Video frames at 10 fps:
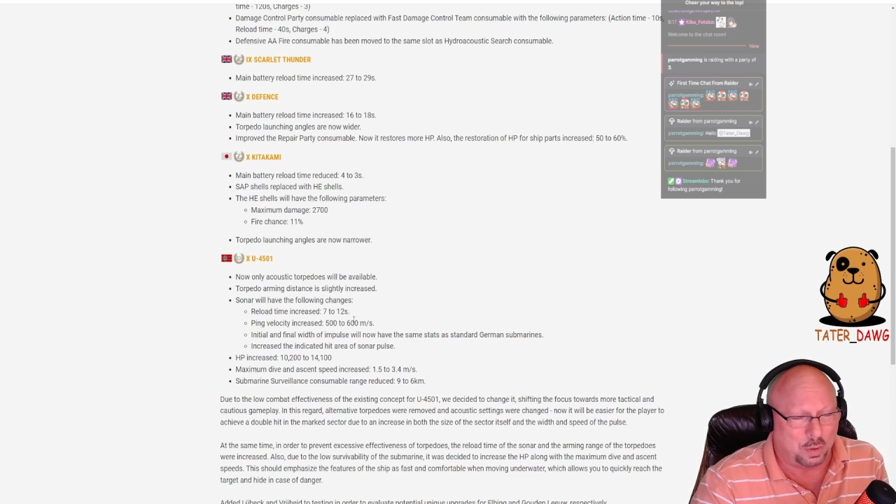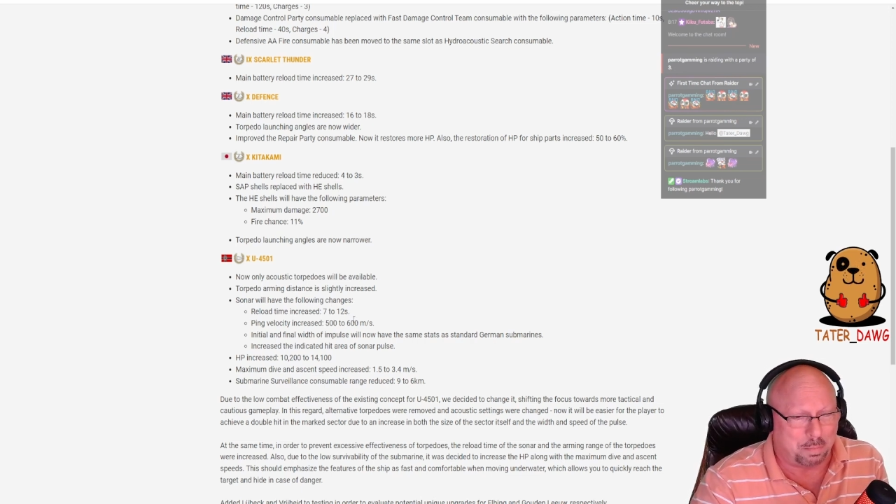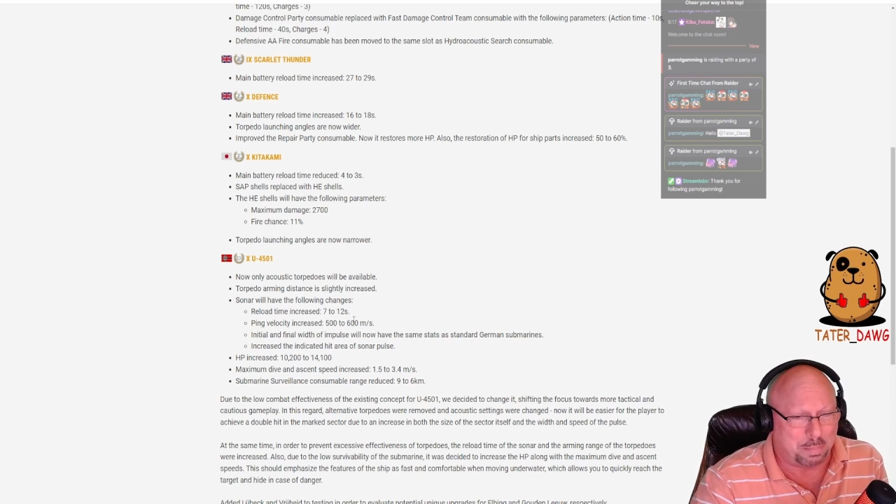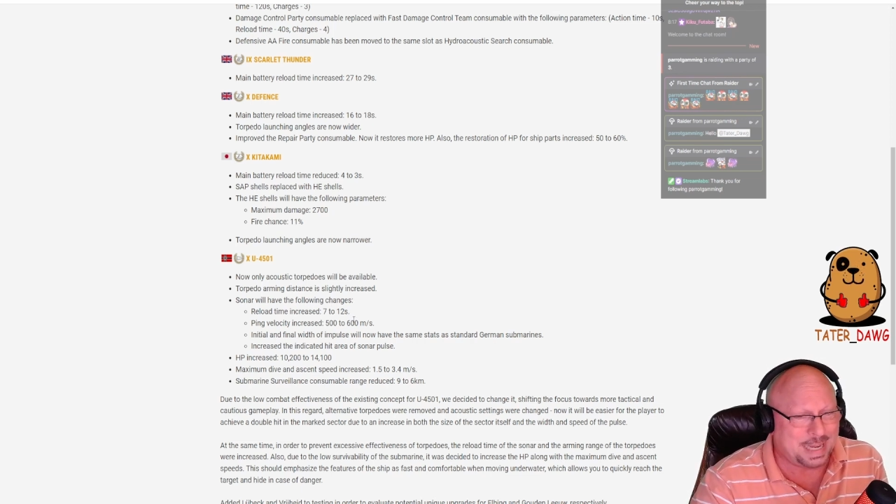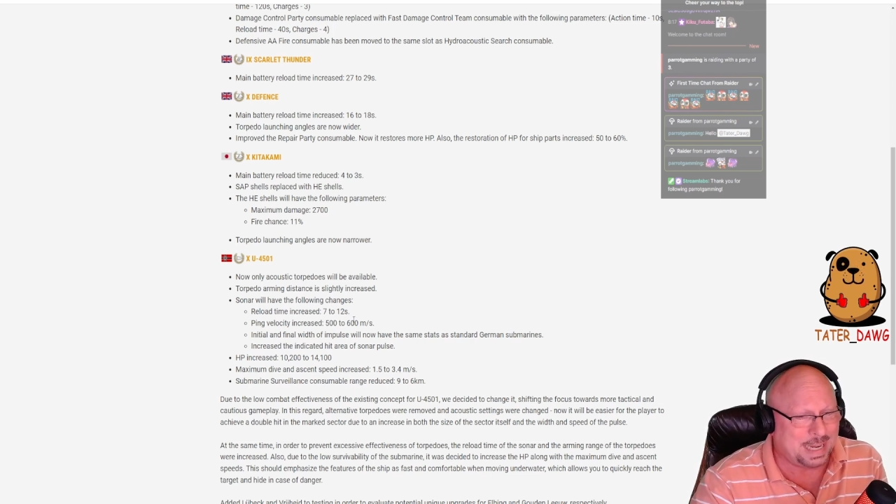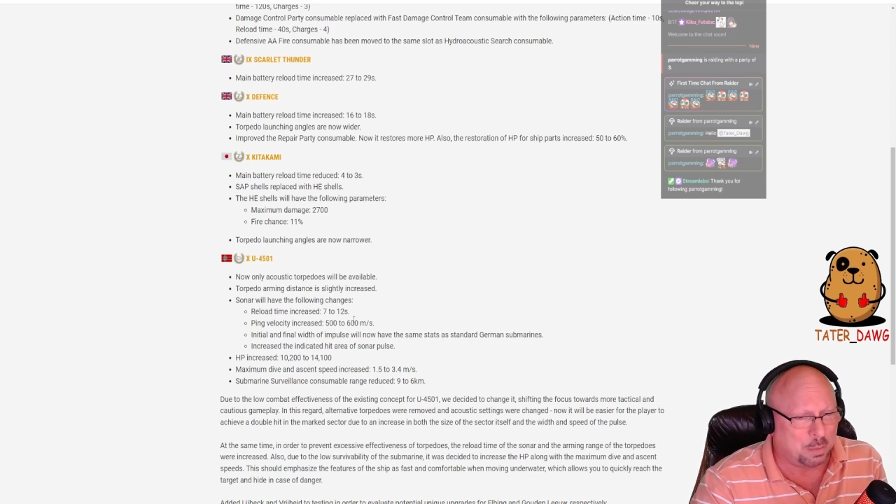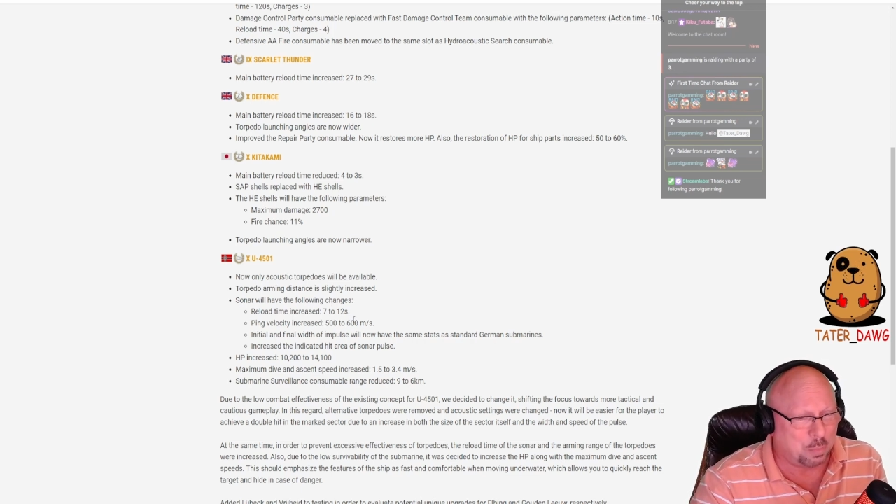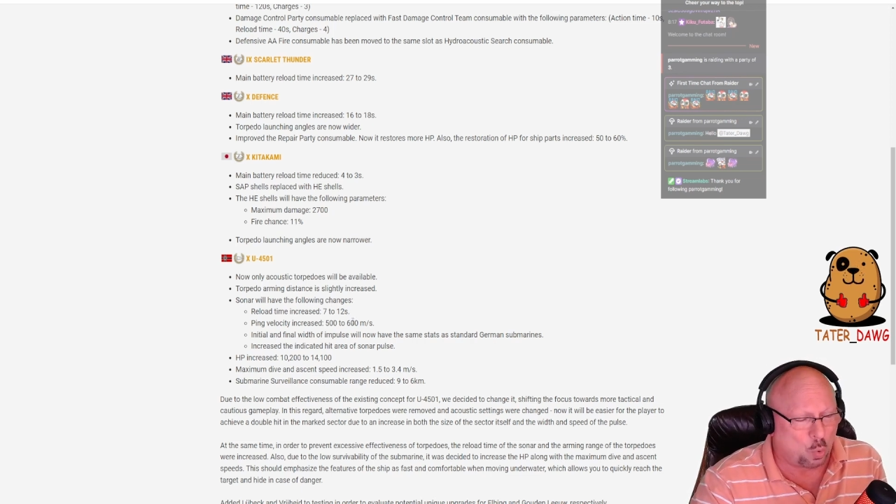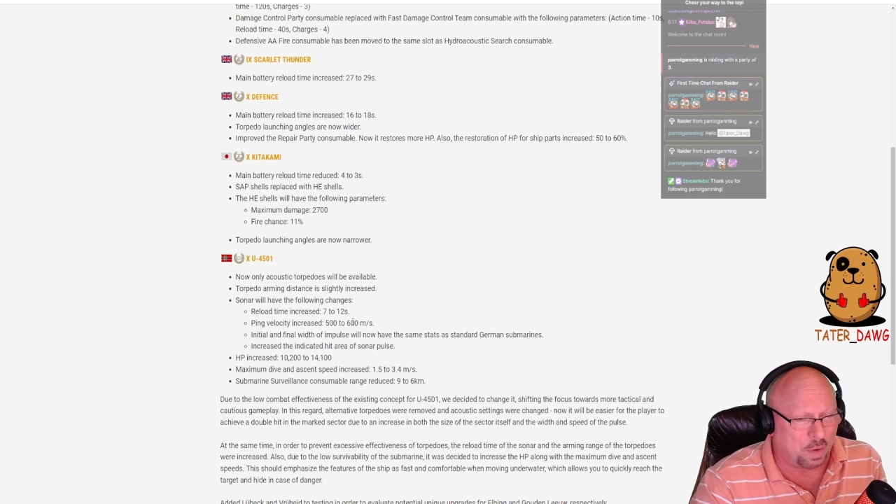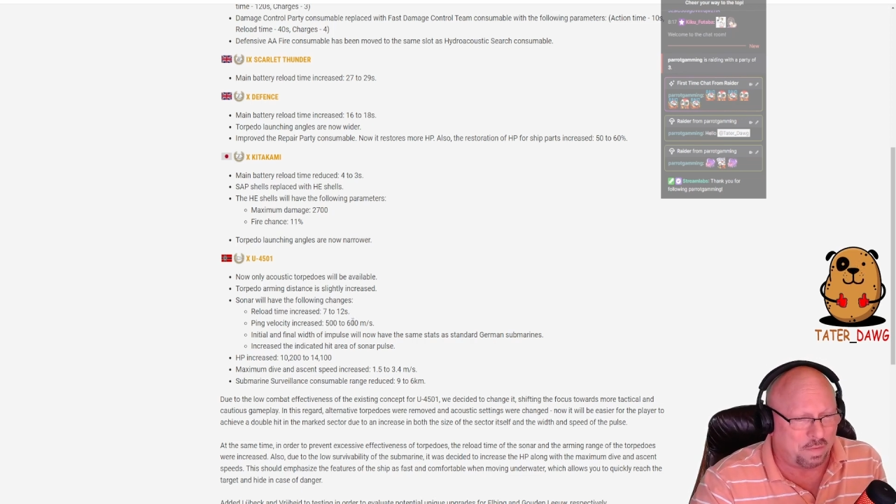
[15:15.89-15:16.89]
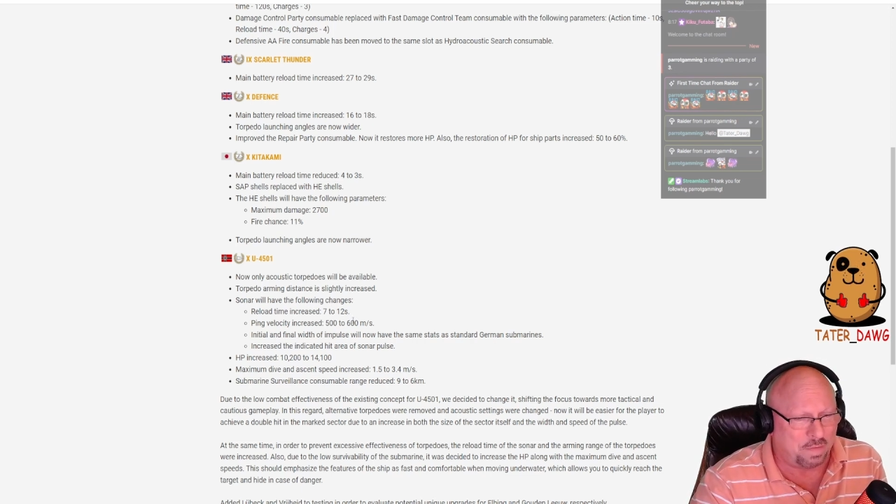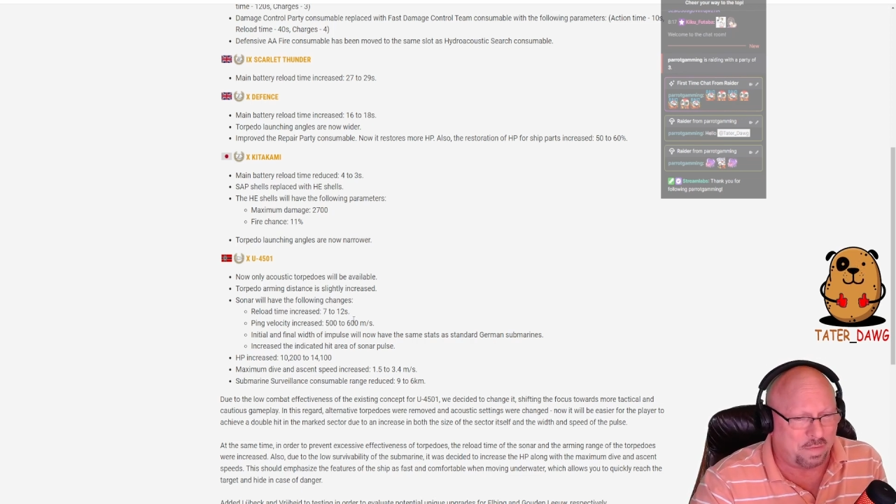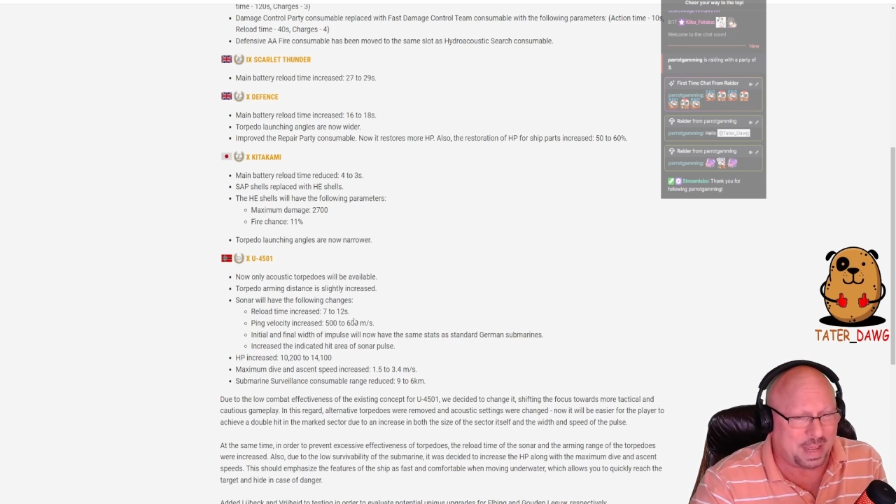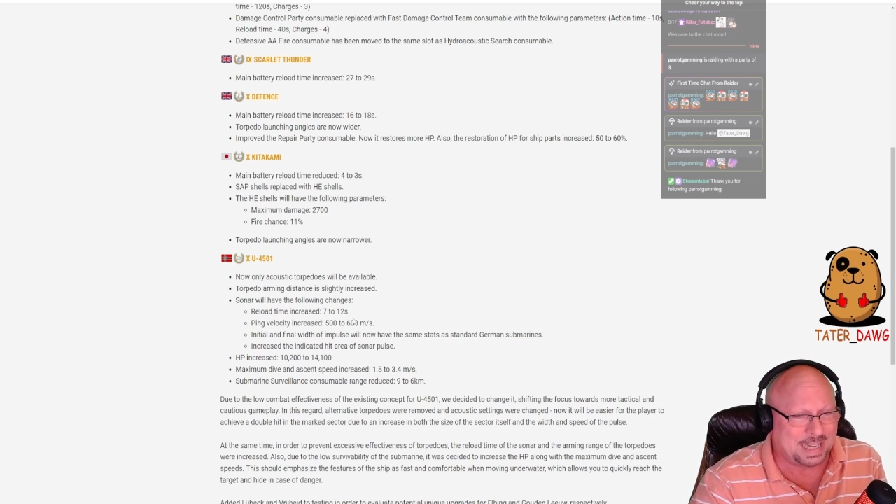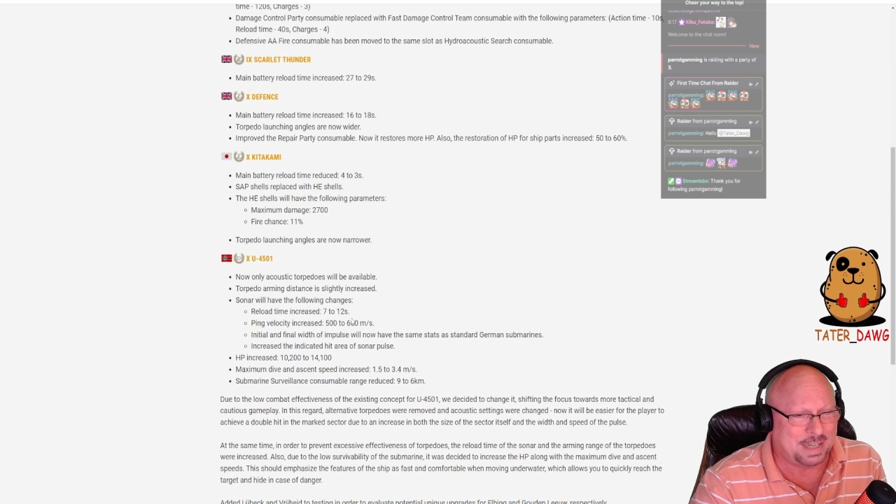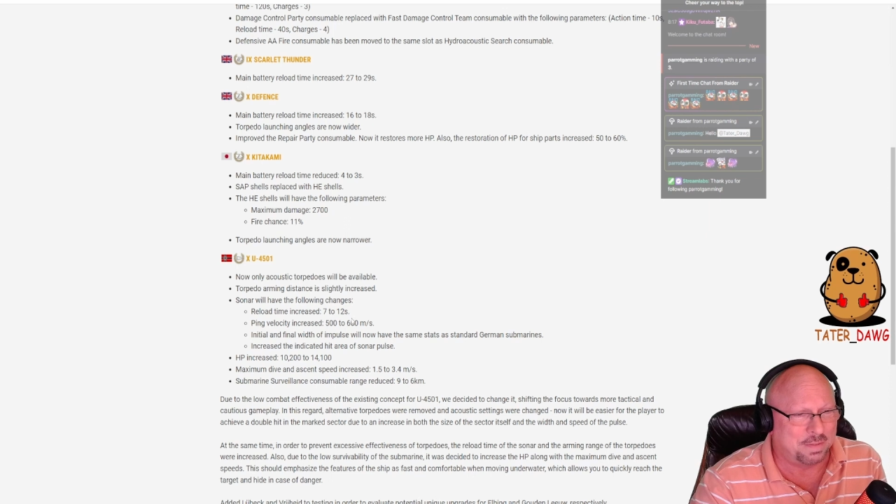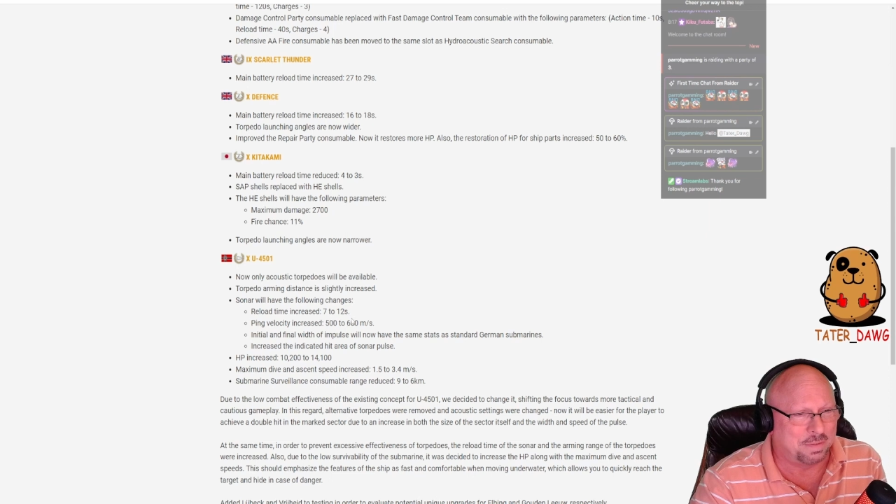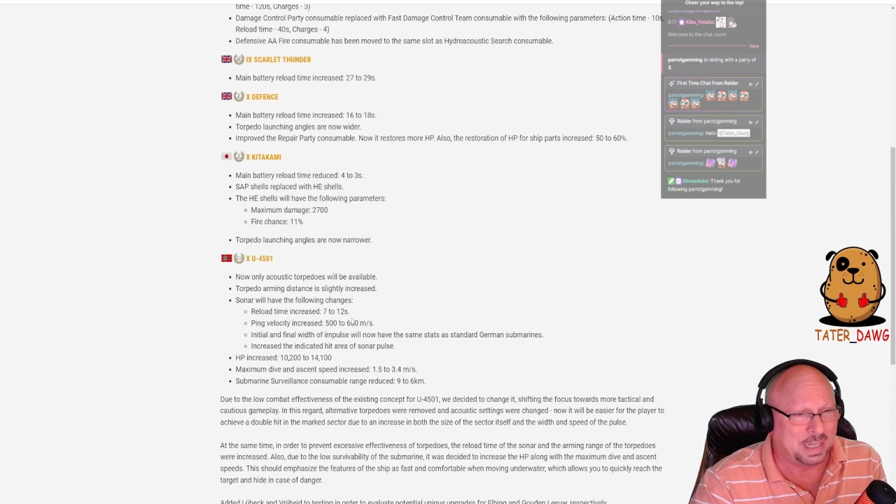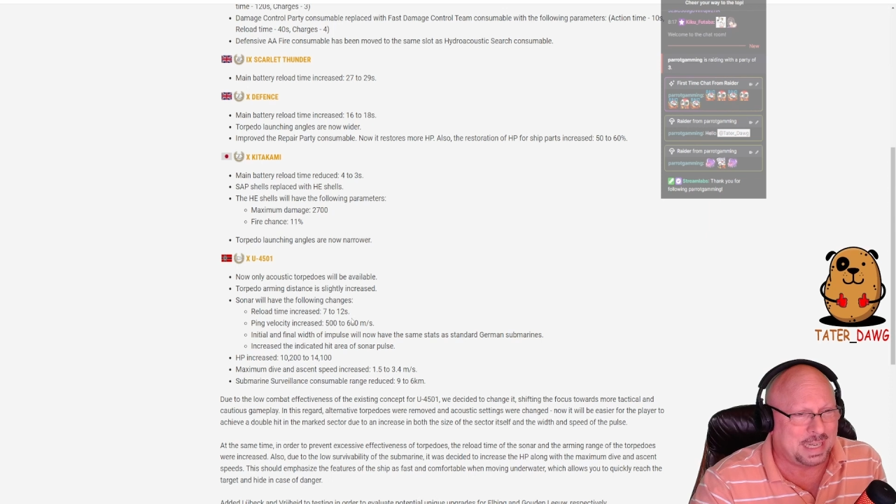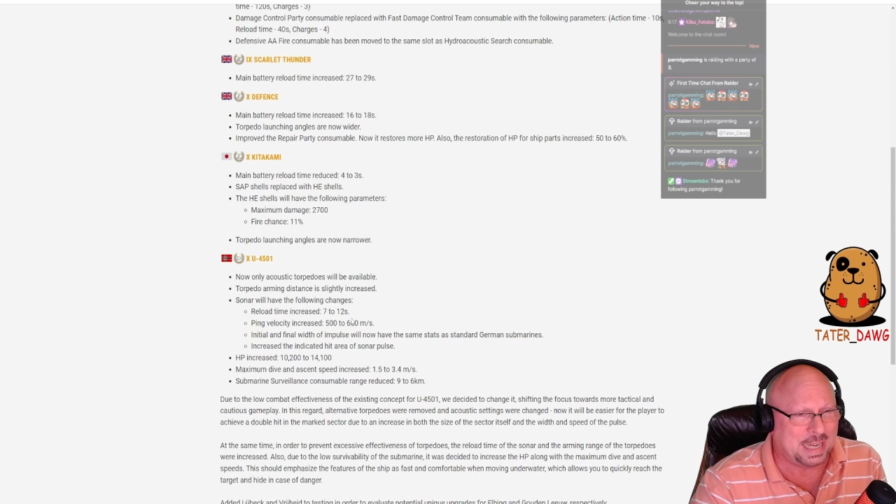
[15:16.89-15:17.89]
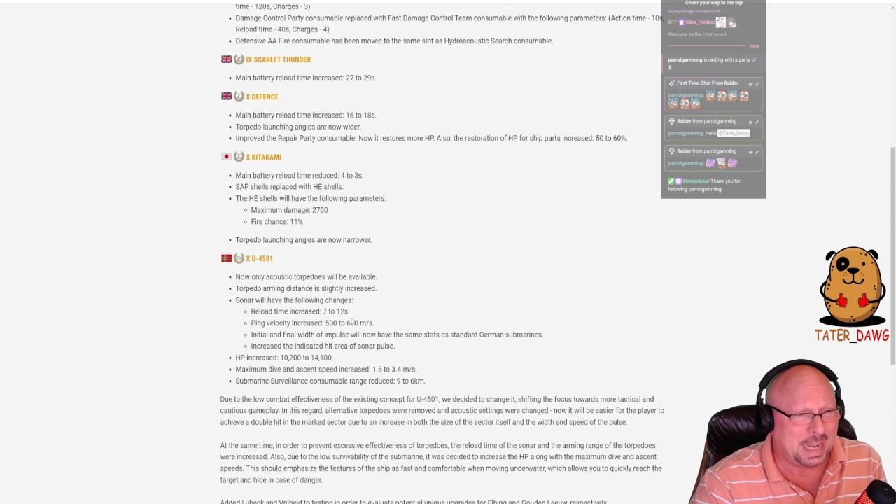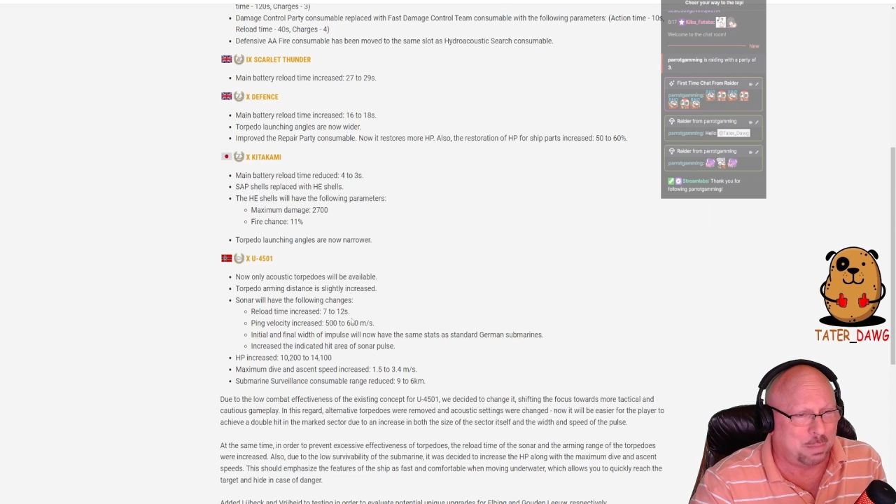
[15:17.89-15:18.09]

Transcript: ping more effectively and